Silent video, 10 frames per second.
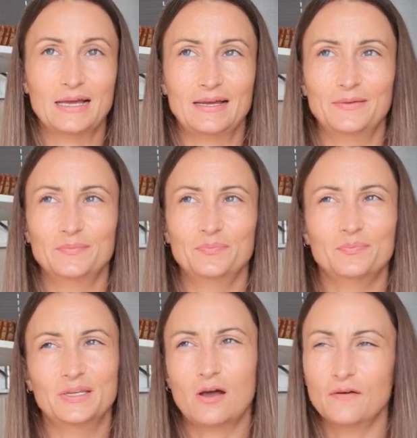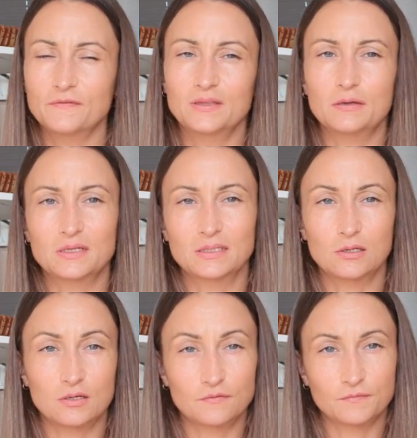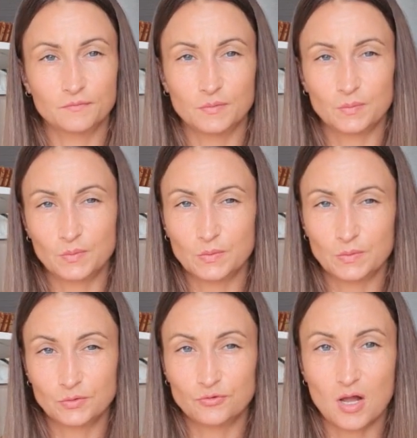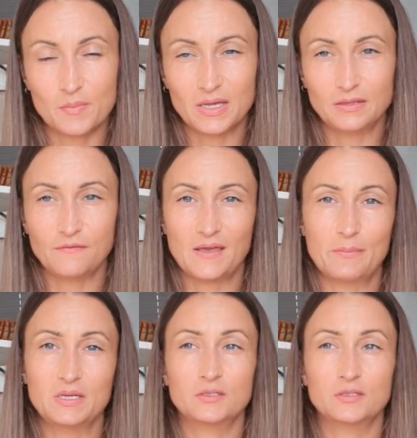but often there is a lot of drama in the family,